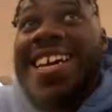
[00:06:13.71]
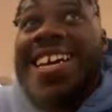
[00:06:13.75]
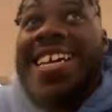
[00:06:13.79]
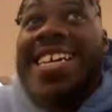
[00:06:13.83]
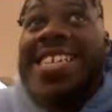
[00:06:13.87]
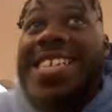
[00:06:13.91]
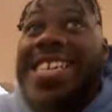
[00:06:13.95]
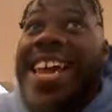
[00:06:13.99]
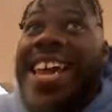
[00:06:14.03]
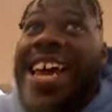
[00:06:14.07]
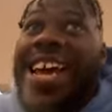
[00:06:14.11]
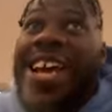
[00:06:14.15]

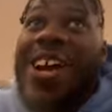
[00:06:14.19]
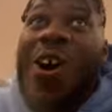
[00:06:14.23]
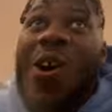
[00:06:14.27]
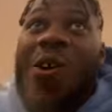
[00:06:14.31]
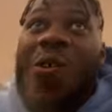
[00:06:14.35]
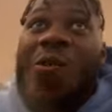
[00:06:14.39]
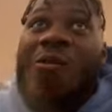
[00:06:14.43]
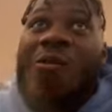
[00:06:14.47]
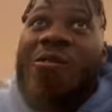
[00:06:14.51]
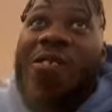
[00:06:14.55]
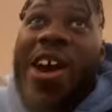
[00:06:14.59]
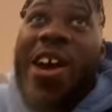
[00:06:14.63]
He's like
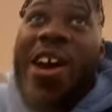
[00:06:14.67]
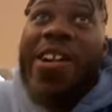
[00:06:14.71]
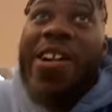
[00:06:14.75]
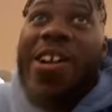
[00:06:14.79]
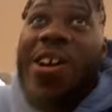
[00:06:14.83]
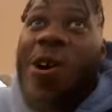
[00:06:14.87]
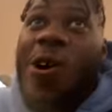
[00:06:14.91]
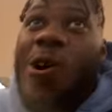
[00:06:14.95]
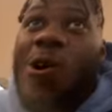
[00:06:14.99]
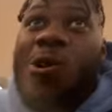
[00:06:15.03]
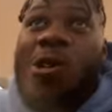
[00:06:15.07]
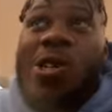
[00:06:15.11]

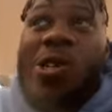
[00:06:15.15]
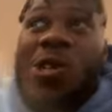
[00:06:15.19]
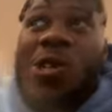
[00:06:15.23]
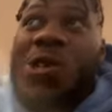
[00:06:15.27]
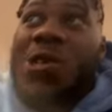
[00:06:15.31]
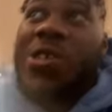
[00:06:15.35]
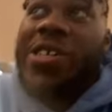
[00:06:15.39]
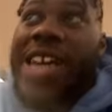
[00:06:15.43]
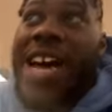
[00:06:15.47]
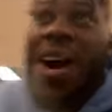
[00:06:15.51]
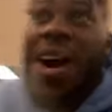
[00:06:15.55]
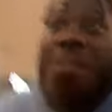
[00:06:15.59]
very old
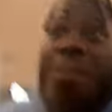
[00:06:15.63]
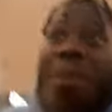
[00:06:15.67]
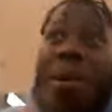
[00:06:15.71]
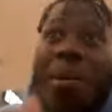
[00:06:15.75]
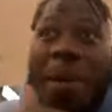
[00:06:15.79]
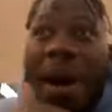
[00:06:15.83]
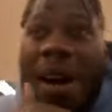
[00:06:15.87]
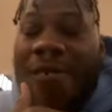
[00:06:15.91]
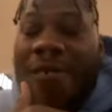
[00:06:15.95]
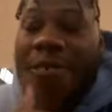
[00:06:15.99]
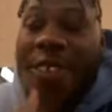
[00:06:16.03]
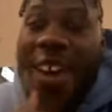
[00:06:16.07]
school now, but
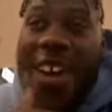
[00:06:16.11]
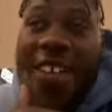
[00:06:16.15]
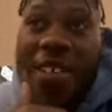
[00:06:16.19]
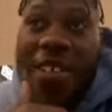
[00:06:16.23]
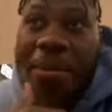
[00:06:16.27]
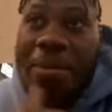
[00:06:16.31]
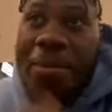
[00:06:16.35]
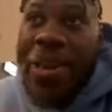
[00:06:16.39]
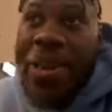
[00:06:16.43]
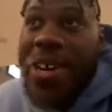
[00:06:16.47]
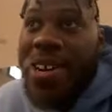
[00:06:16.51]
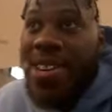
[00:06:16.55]
my
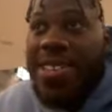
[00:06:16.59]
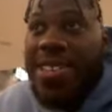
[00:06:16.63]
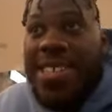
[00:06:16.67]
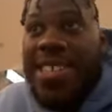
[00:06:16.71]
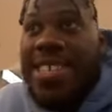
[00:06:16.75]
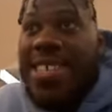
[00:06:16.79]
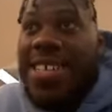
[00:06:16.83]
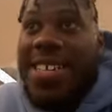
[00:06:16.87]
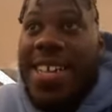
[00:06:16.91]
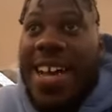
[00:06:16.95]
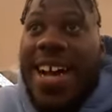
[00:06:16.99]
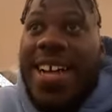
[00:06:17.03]
favorite player
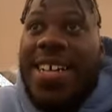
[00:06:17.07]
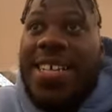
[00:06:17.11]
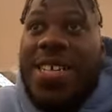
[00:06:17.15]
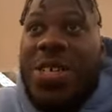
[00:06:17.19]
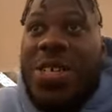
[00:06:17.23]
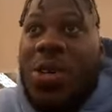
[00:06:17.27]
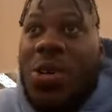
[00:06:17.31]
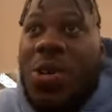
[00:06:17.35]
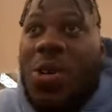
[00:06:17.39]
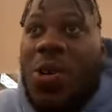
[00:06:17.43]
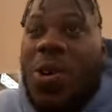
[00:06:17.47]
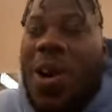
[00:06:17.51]
since high
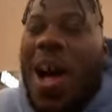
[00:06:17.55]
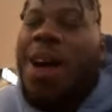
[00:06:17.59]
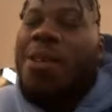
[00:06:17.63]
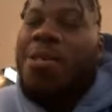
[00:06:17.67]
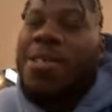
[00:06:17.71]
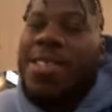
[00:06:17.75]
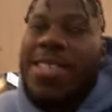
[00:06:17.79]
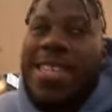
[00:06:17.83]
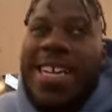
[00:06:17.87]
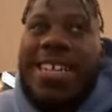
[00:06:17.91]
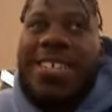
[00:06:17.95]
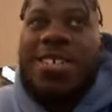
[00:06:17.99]
school, I
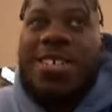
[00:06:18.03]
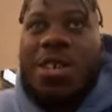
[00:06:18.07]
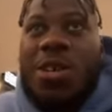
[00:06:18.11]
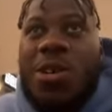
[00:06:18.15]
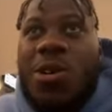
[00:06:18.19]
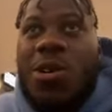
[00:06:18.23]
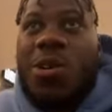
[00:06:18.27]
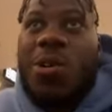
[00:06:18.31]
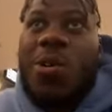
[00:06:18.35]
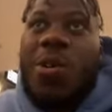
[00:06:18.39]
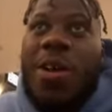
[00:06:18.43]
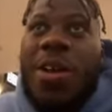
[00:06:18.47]
would say
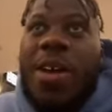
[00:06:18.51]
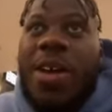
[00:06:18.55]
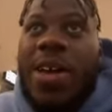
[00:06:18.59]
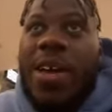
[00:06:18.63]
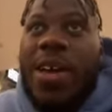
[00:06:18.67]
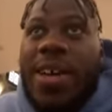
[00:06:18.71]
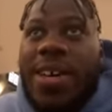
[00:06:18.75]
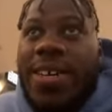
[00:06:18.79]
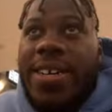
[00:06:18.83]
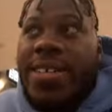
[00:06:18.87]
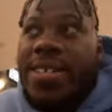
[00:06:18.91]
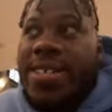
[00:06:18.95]
two,
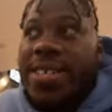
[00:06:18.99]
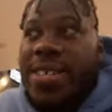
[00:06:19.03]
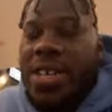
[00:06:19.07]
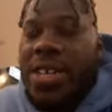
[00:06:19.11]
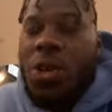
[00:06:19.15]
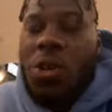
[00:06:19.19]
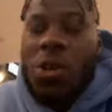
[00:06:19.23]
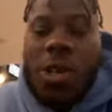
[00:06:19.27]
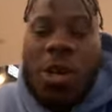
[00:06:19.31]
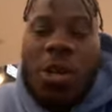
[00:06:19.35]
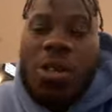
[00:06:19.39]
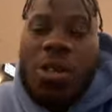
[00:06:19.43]
because
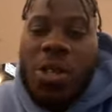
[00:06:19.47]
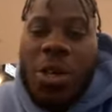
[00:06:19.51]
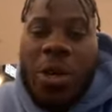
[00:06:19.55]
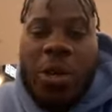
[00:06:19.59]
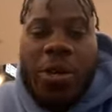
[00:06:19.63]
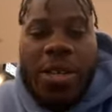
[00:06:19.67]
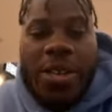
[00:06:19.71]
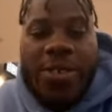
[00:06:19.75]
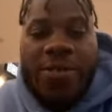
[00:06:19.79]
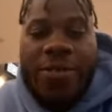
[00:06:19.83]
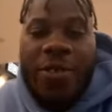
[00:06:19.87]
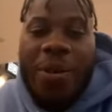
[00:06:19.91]
Julio
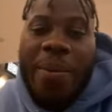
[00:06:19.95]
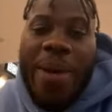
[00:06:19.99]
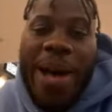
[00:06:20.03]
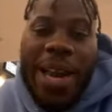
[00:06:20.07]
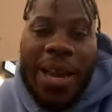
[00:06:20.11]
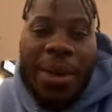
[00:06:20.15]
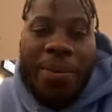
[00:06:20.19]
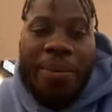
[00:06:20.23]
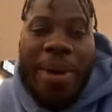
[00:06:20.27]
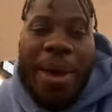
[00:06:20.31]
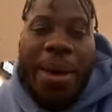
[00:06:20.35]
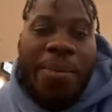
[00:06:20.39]
Jones is from
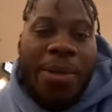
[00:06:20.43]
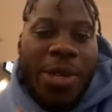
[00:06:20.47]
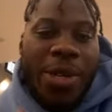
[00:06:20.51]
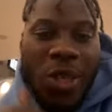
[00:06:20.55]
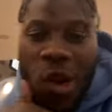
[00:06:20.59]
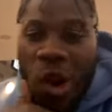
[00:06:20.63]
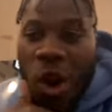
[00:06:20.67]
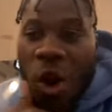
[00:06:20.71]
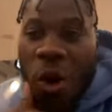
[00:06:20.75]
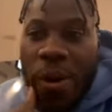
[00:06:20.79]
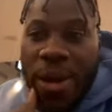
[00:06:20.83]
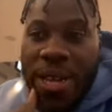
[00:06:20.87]
Alabama,
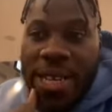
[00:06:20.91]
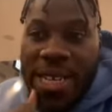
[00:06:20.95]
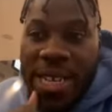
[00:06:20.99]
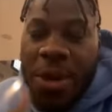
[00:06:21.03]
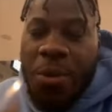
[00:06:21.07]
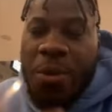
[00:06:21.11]
so always.